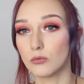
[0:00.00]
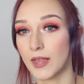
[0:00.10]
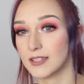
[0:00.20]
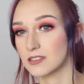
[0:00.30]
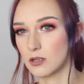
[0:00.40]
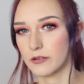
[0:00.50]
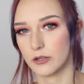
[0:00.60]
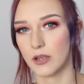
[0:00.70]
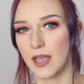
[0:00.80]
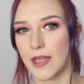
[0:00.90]
that's not
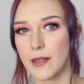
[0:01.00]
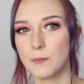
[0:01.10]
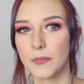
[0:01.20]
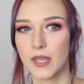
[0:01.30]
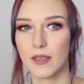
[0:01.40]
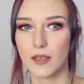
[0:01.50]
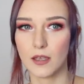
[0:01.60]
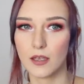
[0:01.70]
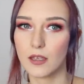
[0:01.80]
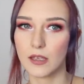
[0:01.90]
okay.
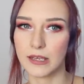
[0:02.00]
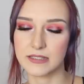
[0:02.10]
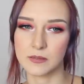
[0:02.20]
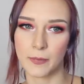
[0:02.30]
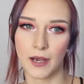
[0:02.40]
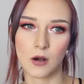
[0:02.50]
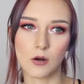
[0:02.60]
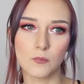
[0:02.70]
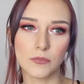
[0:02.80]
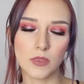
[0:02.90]
It's
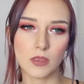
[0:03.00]
about